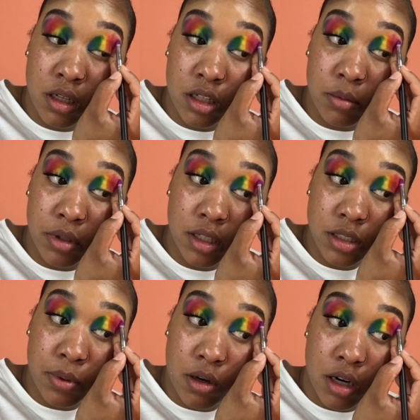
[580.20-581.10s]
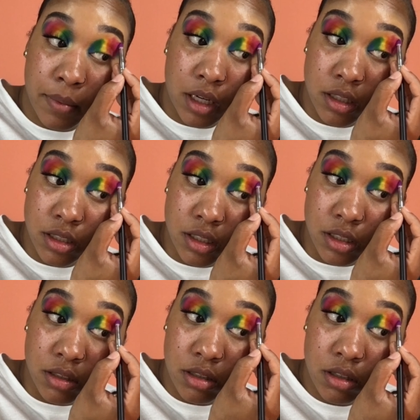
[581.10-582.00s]
The biggest part about this is
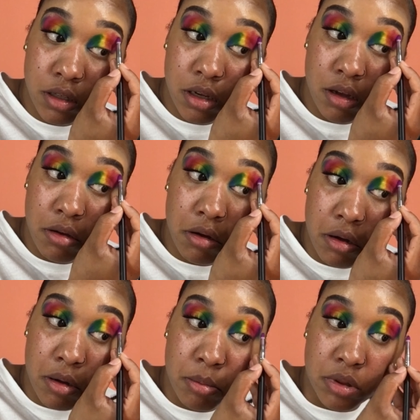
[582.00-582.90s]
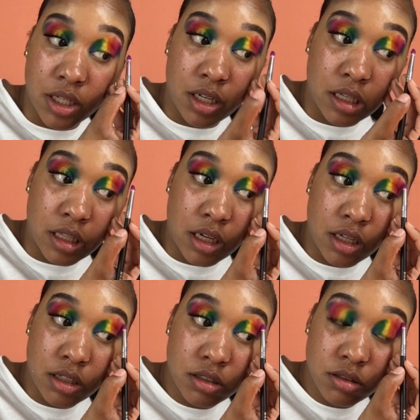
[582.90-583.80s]
blending. Like,